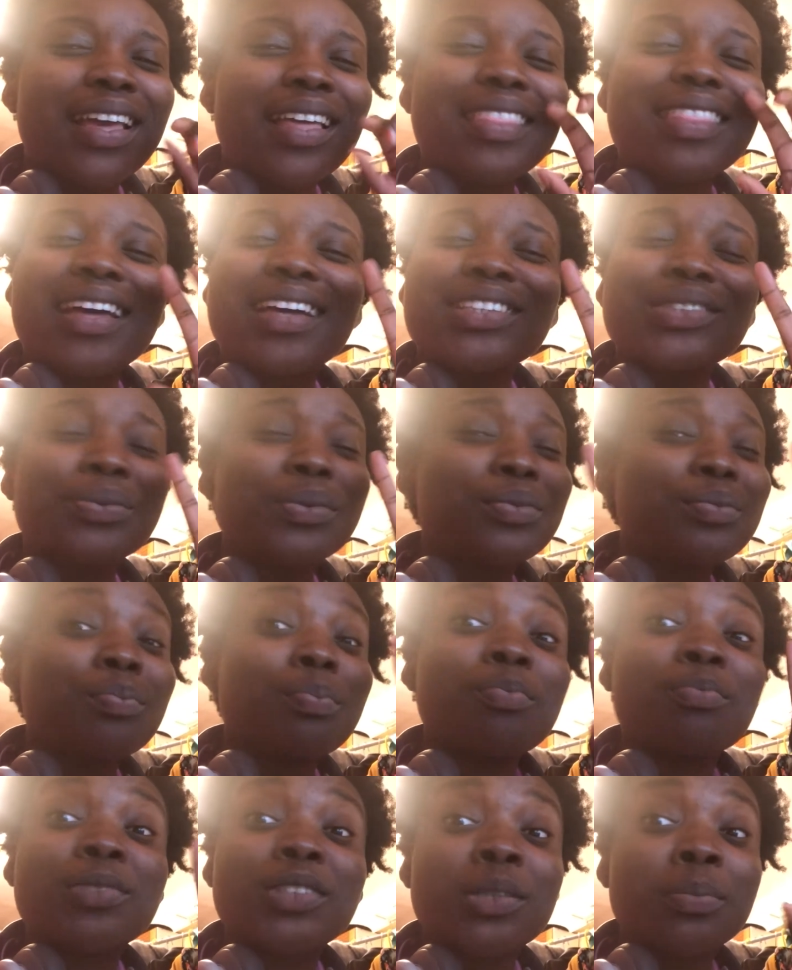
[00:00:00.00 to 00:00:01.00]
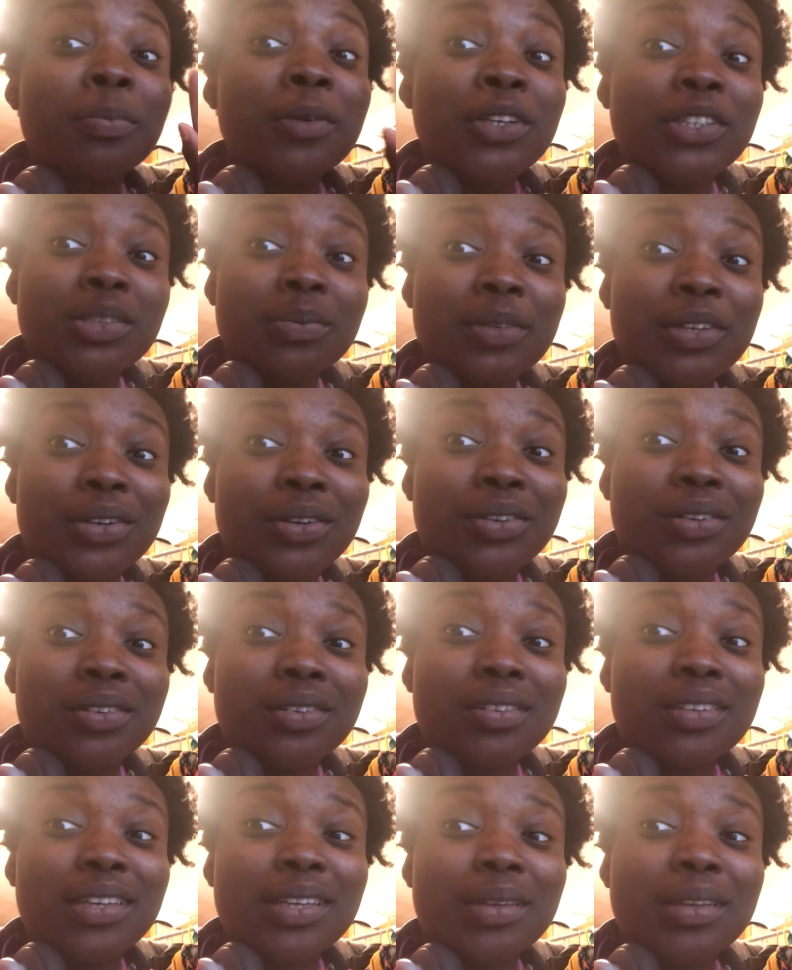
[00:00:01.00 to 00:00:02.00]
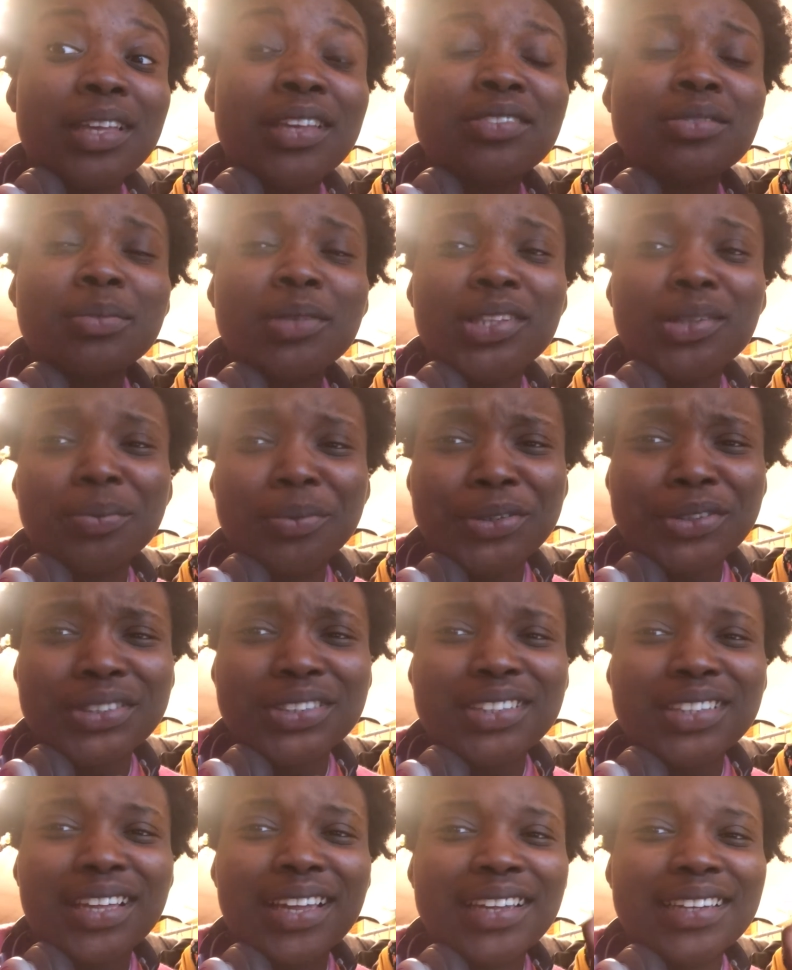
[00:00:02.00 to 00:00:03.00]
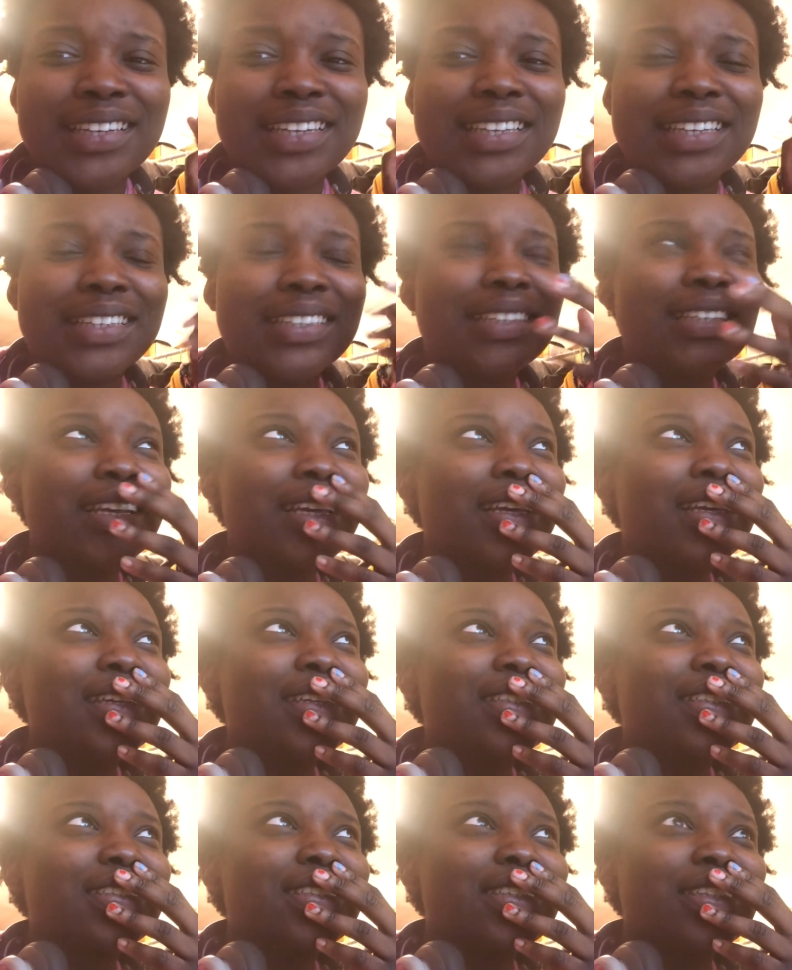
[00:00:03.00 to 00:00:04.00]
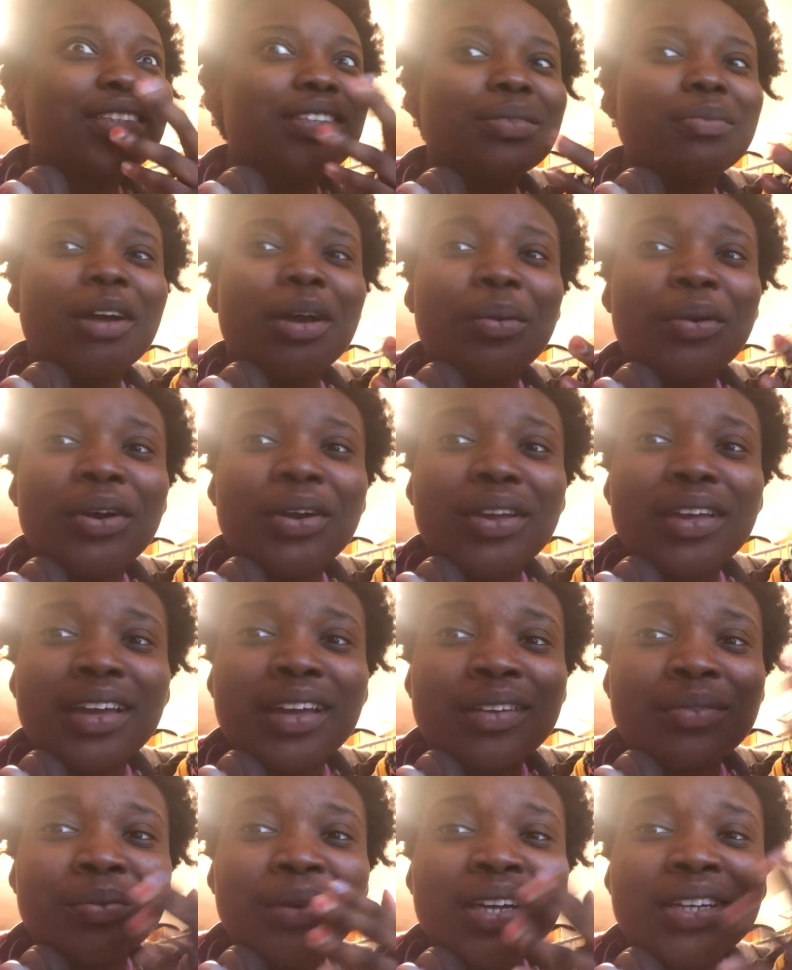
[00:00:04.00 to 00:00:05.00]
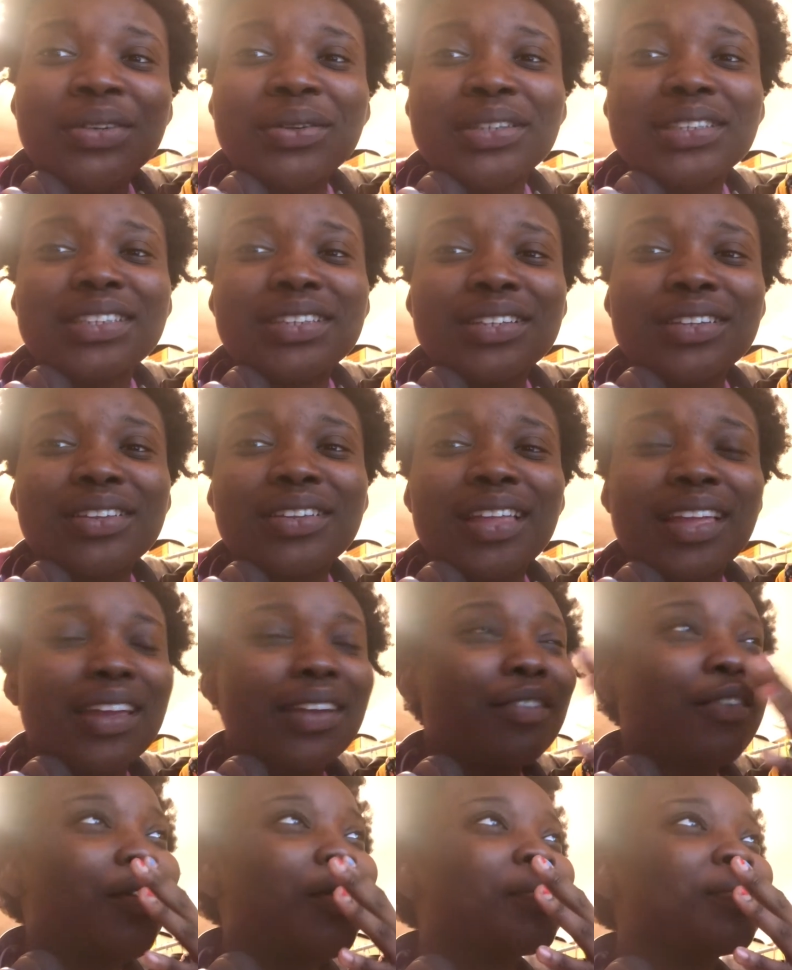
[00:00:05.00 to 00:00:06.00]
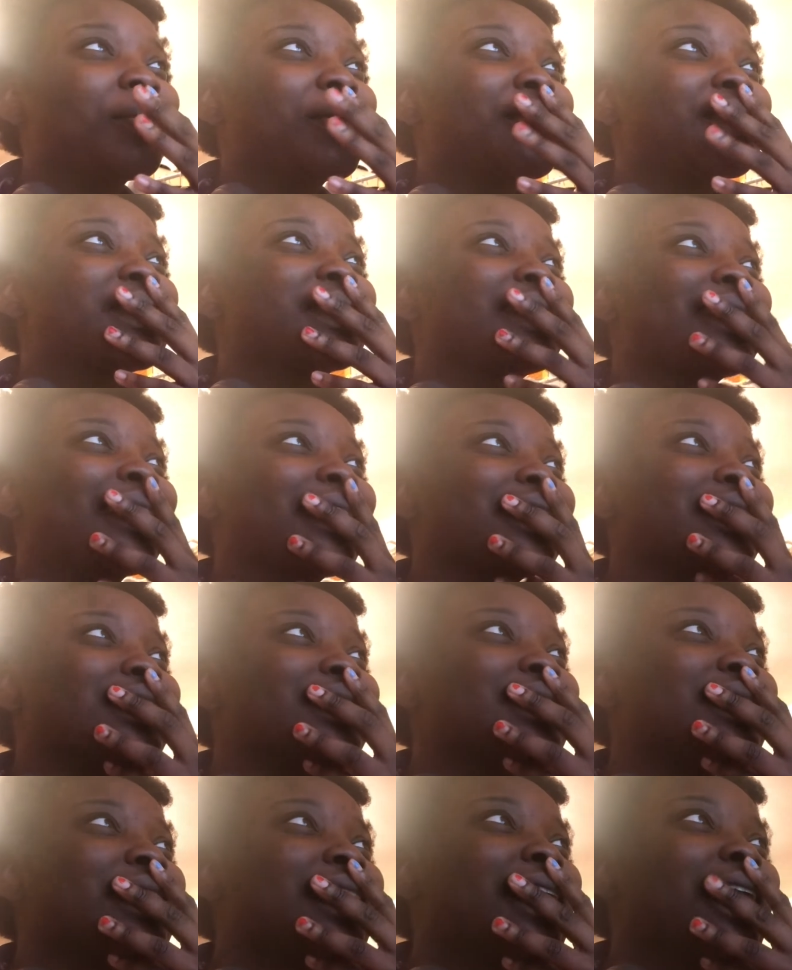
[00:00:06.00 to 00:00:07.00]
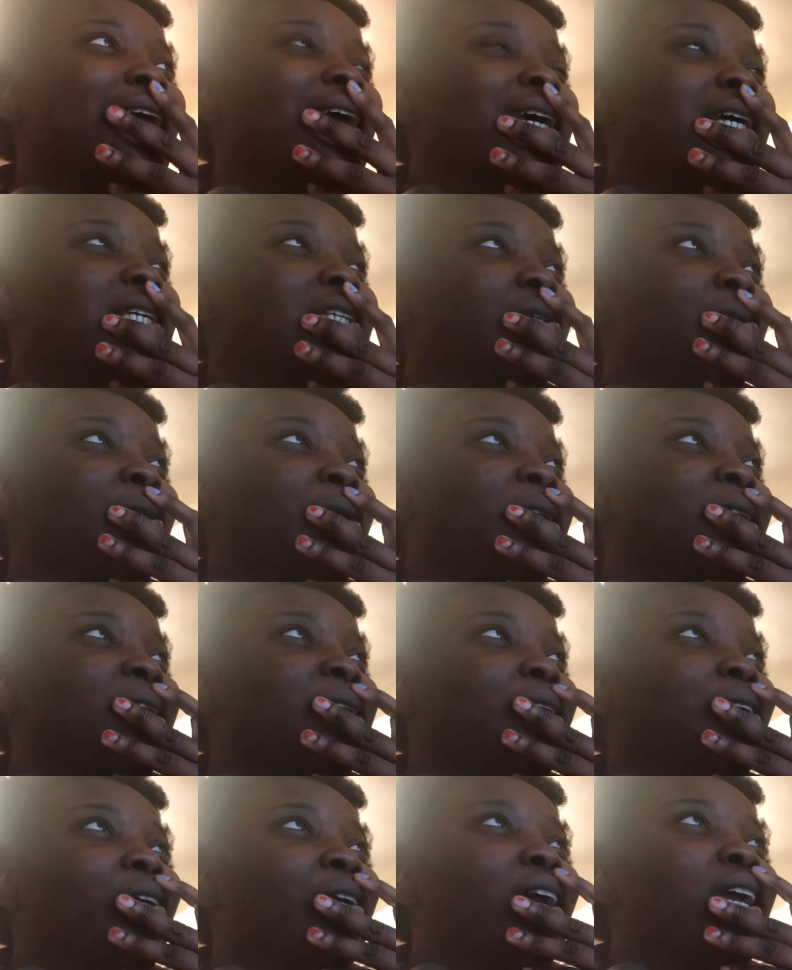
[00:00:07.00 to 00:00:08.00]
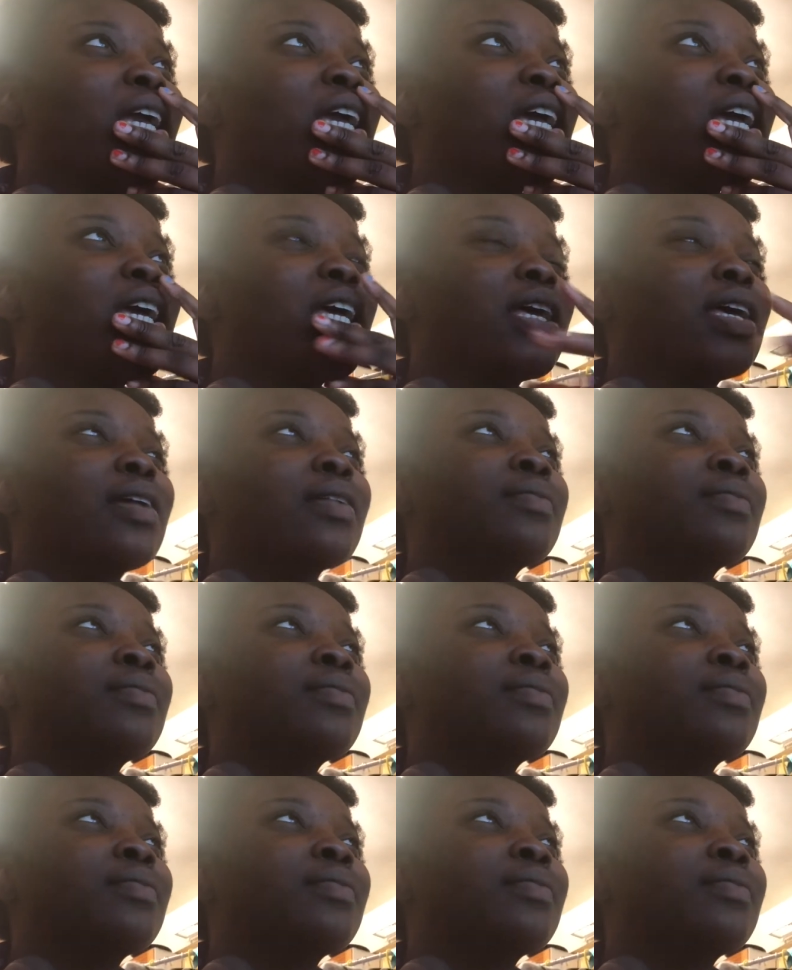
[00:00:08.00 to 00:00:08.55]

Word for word: That's what spurs me on, gives me the push that I need to do my work. And why do I still look like I've got a mustache? It's really great here.